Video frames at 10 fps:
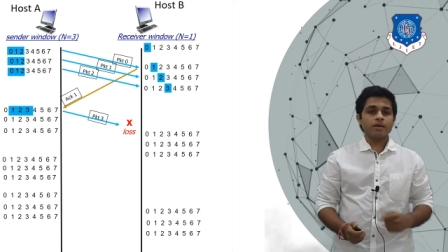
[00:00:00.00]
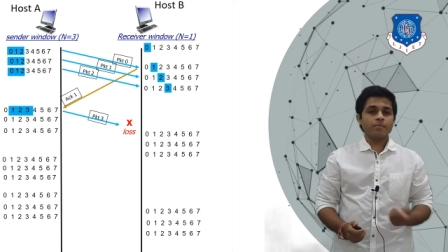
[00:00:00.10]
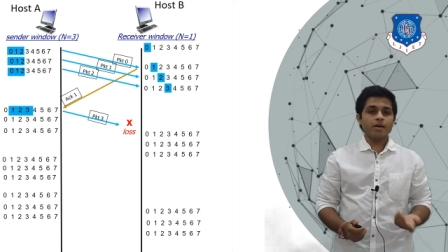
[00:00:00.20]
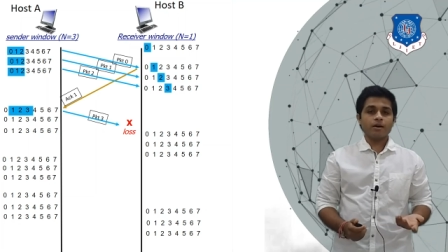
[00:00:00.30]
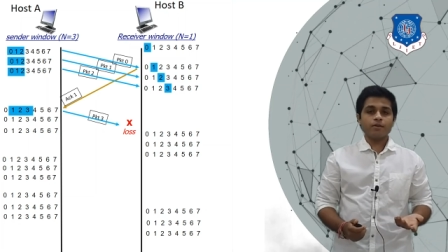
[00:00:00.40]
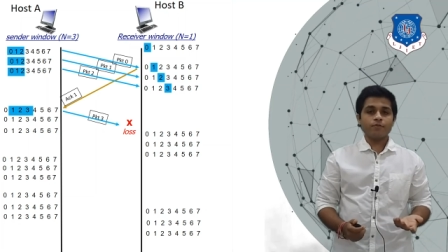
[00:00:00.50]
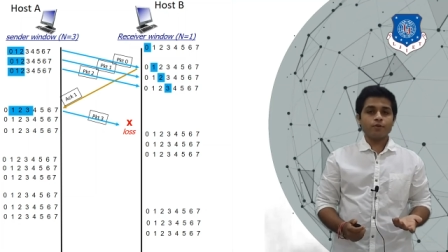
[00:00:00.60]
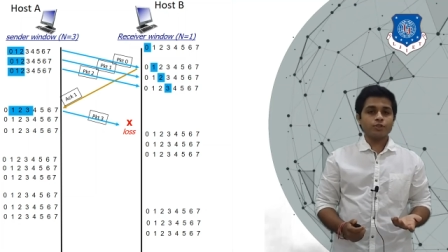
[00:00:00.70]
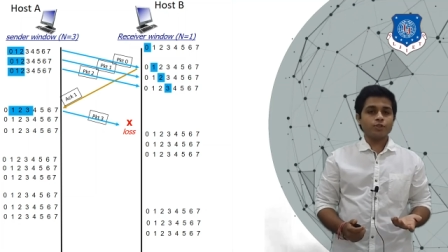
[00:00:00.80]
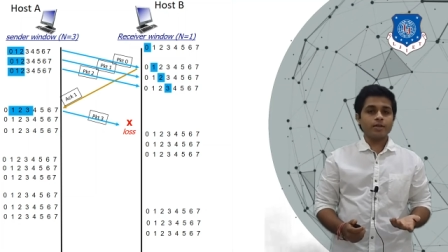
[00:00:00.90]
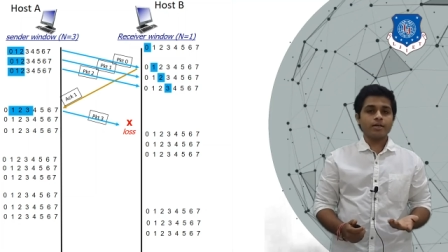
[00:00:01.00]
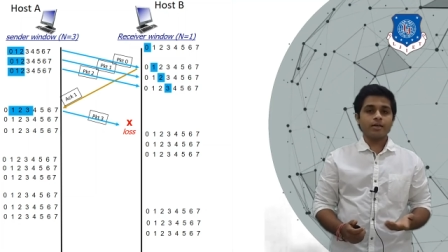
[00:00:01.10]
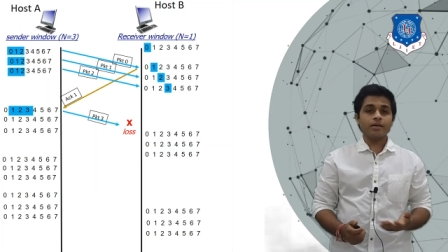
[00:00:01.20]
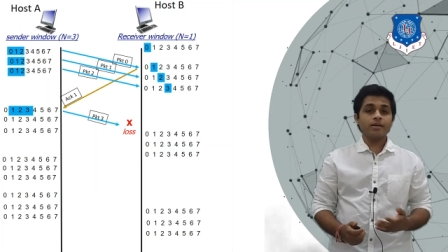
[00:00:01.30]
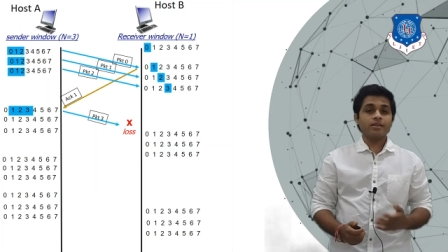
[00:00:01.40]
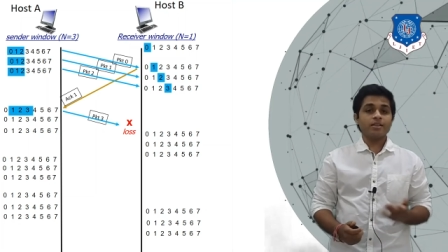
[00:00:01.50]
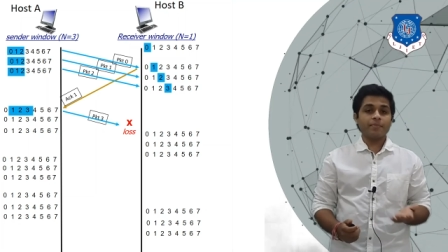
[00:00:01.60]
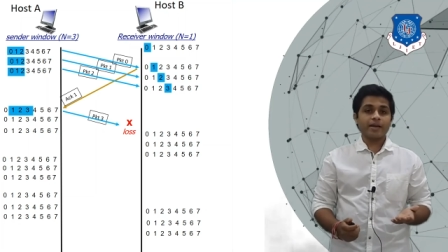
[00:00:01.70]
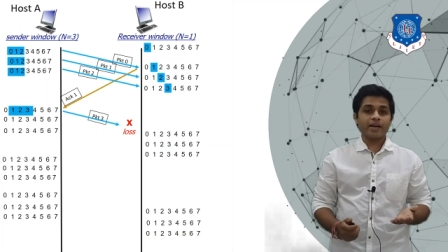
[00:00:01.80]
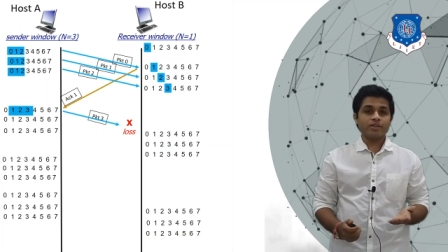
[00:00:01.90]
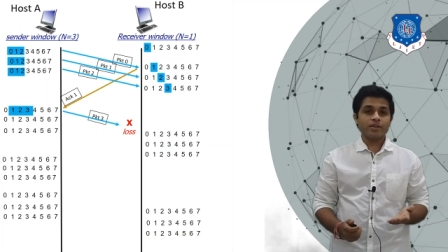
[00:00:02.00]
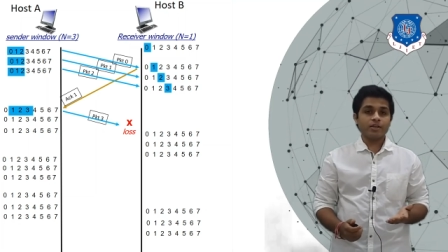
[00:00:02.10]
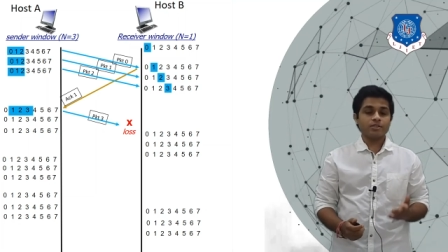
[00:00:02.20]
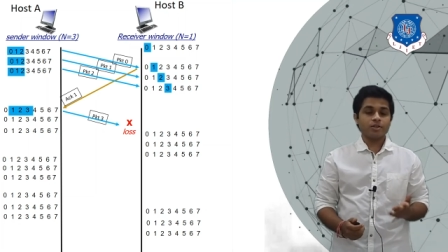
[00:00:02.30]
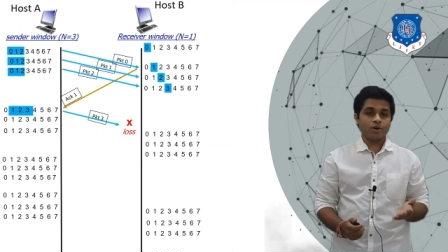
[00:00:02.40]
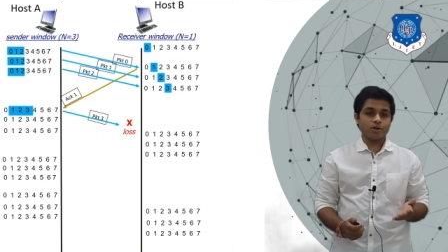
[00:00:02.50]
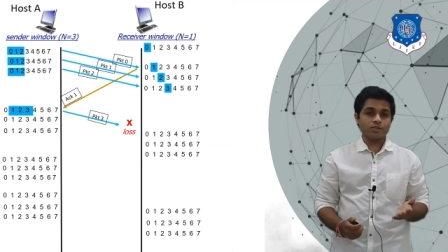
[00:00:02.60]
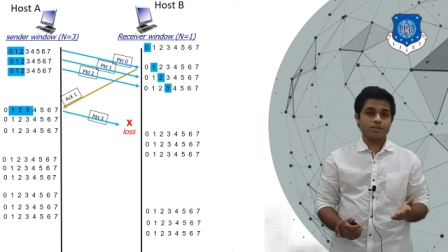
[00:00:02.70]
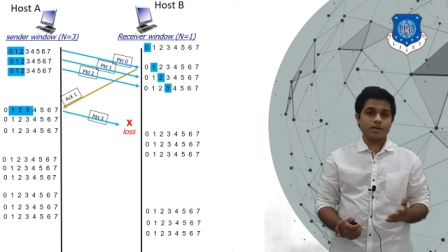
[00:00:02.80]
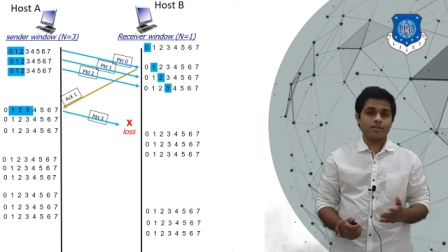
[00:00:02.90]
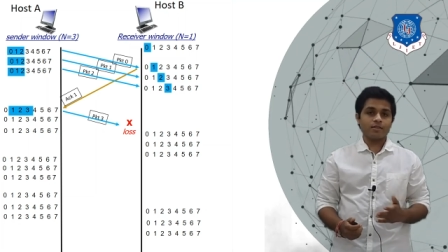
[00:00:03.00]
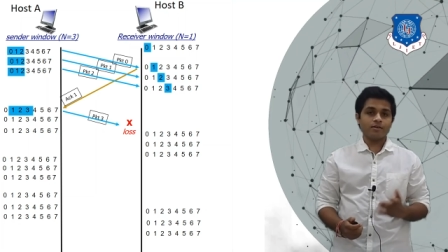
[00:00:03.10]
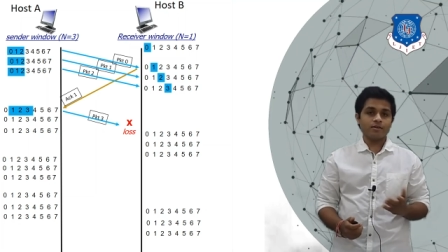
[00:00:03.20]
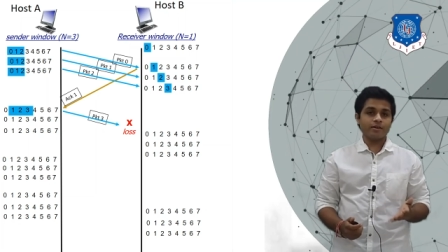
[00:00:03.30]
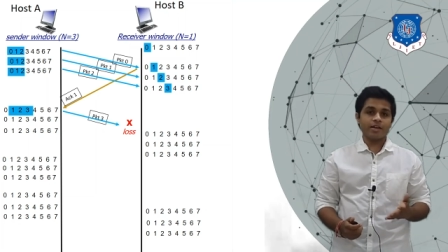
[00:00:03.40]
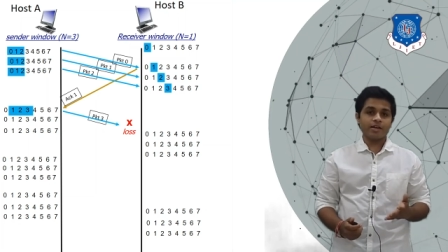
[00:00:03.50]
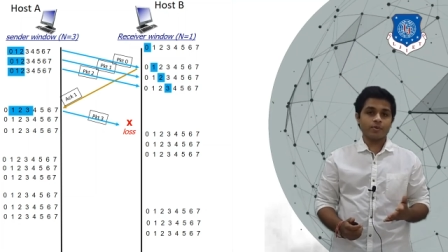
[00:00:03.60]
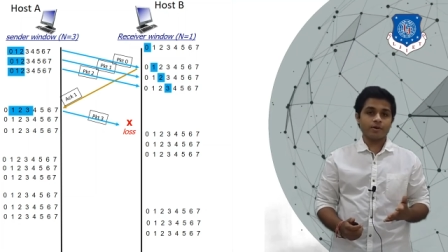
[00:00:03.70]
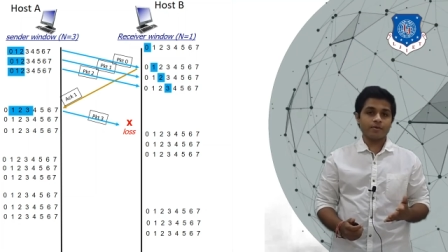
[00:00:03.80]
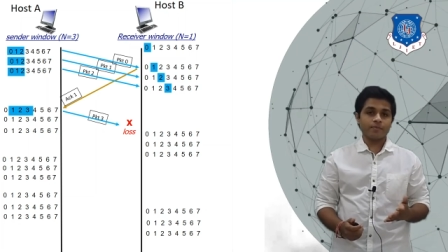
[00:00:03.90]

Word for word: But unfortunately, the packet 3 is lost in the network.